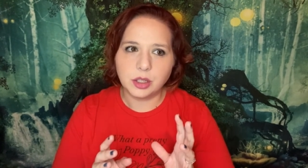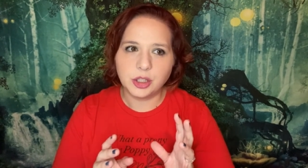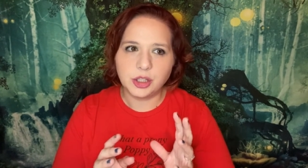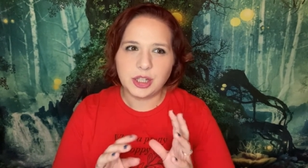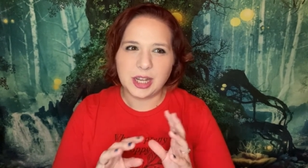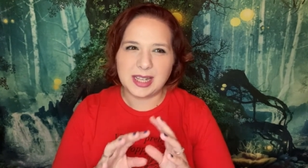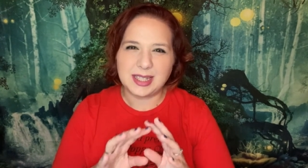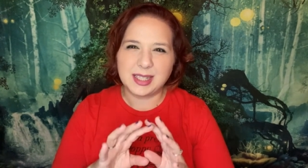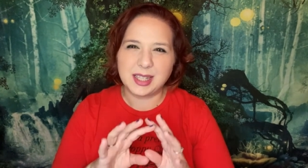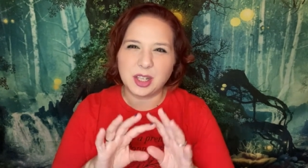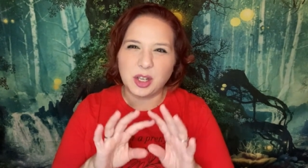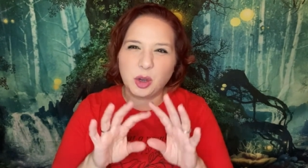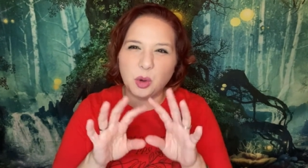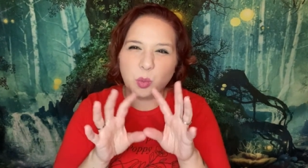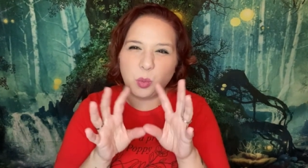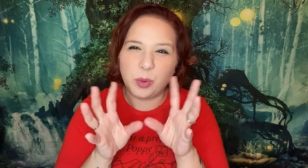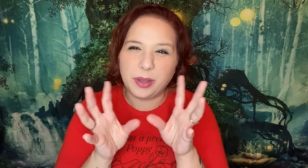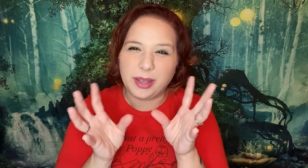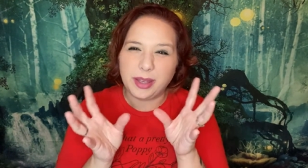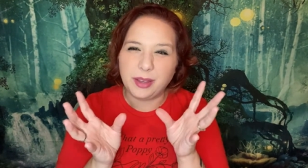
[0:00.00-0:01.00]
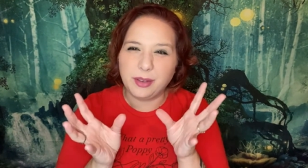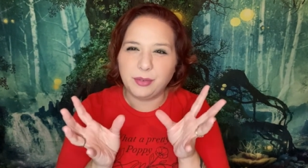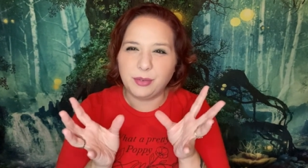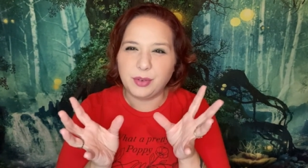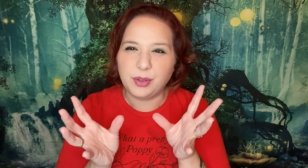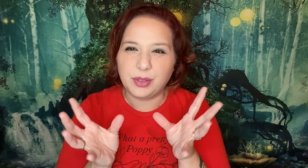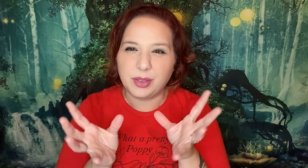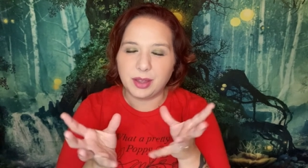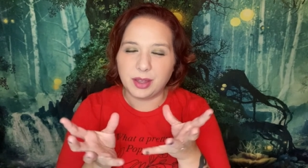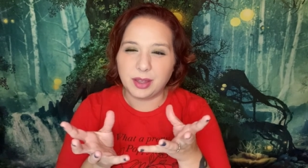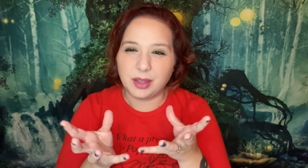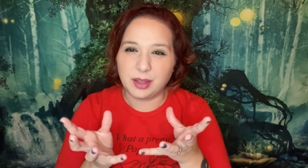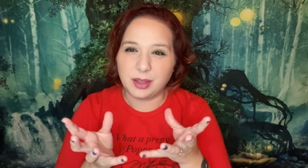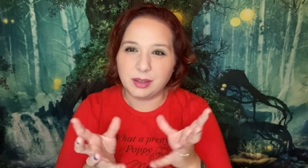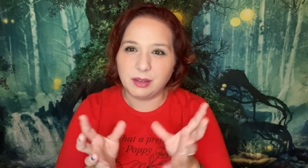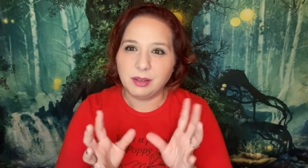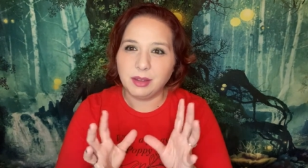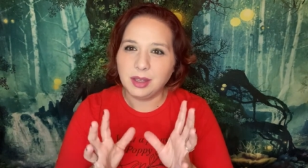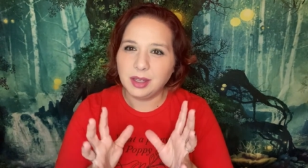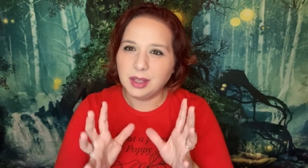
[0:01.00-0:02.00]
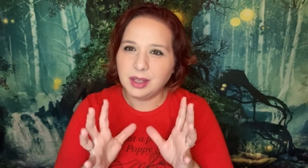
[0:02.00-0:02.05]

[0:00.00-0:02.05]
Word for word: Jessica weaved the,